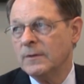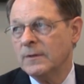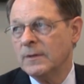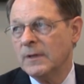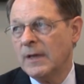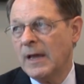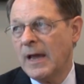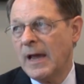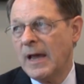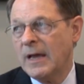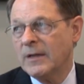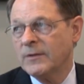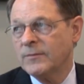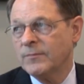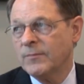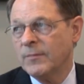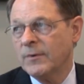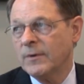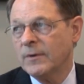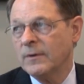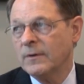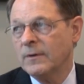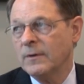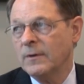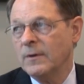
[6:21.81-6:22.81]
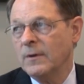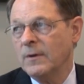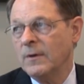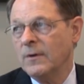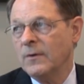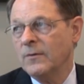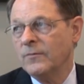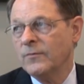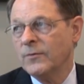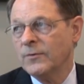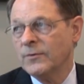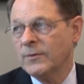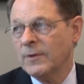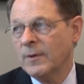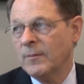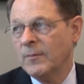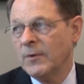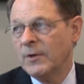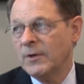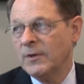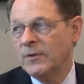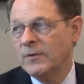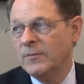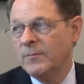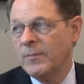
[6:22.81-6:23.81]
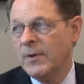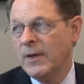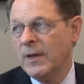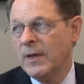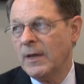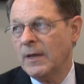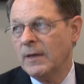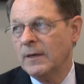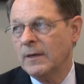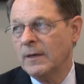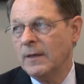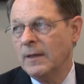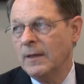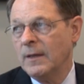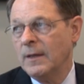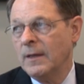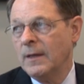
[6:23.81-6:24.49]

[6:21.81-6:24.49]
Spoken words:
the aspirin for somebody's pain.